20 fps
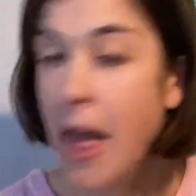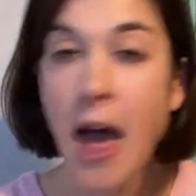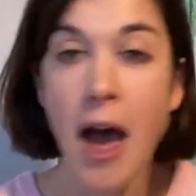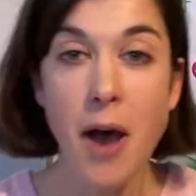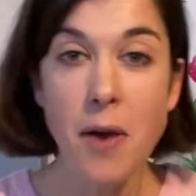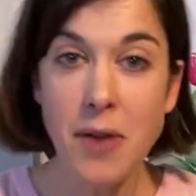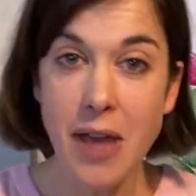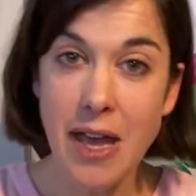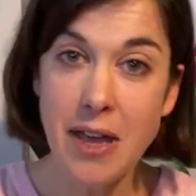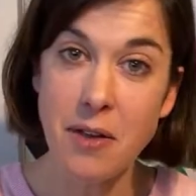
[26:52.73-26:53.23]

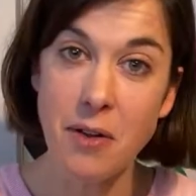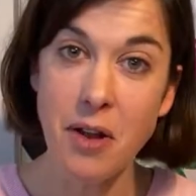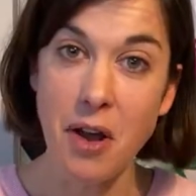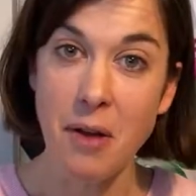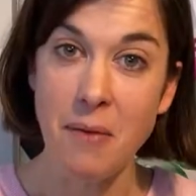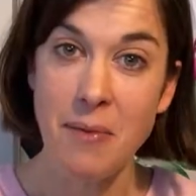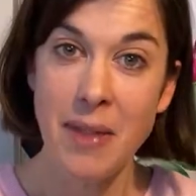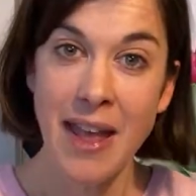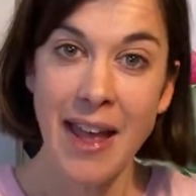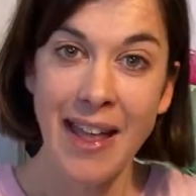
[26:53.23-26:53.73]
Okay, you
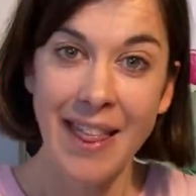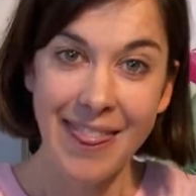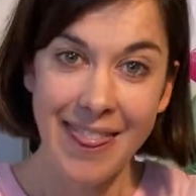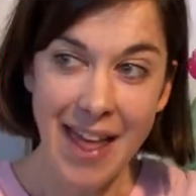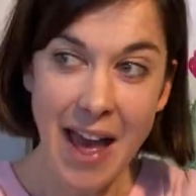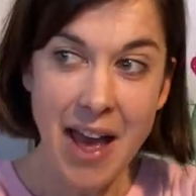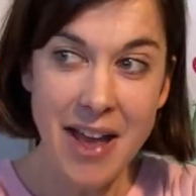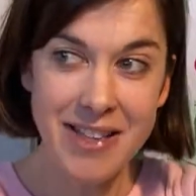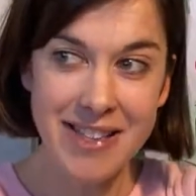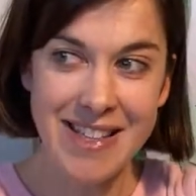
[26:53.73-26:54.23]
lot.
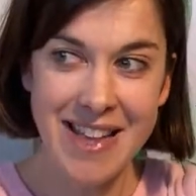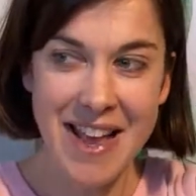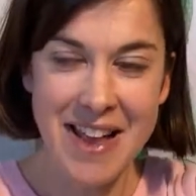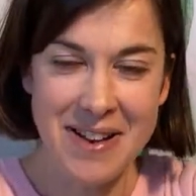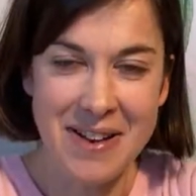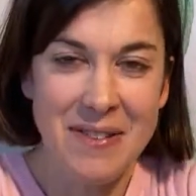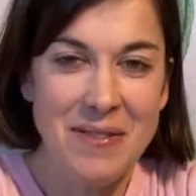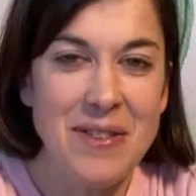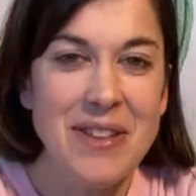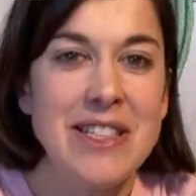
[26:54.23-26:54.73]
That is the
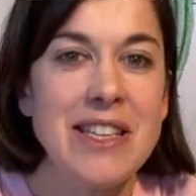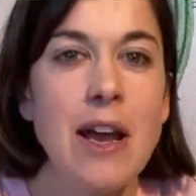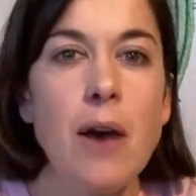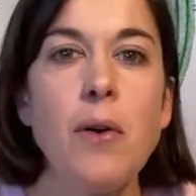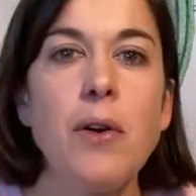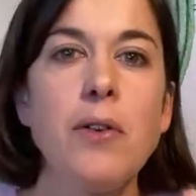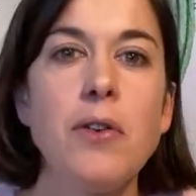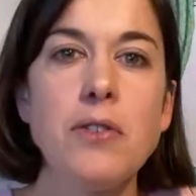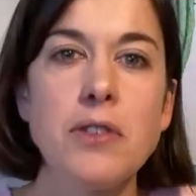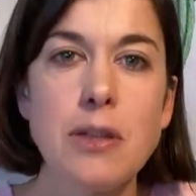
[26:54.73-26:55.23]
end of the show
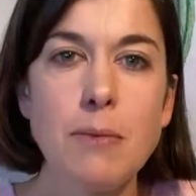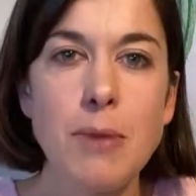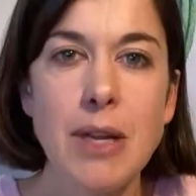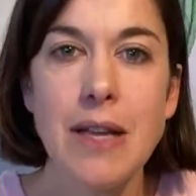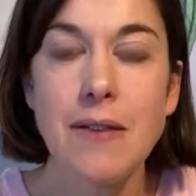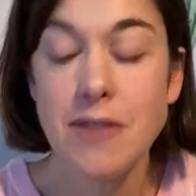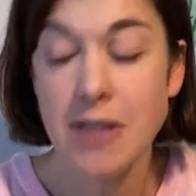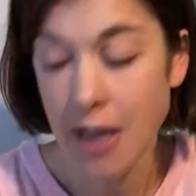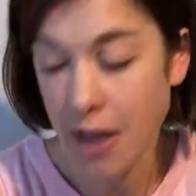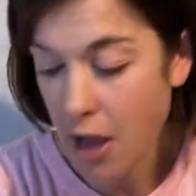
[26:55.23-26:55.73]
on autumn
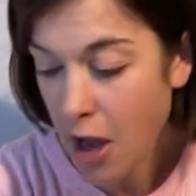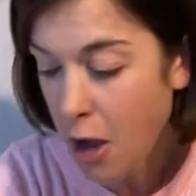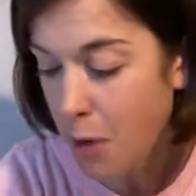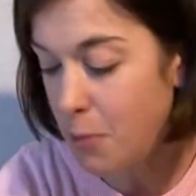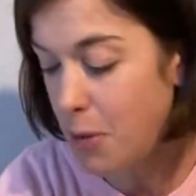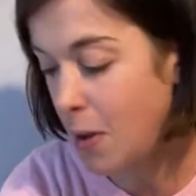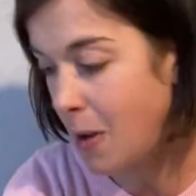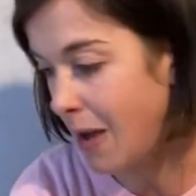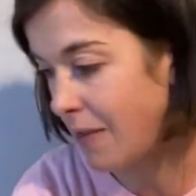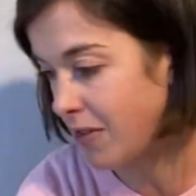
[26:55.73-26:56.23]
leaves. I hope
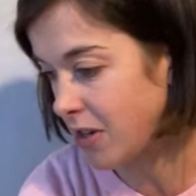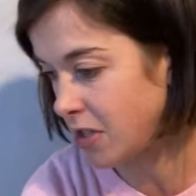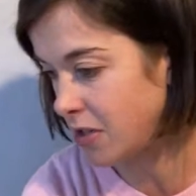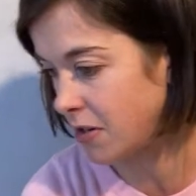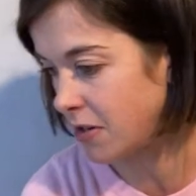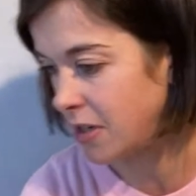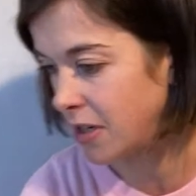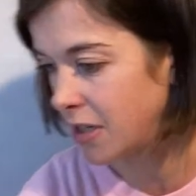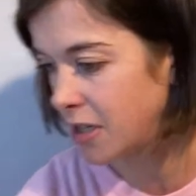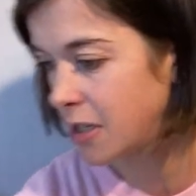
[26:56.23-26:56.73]
you have enjoyed it.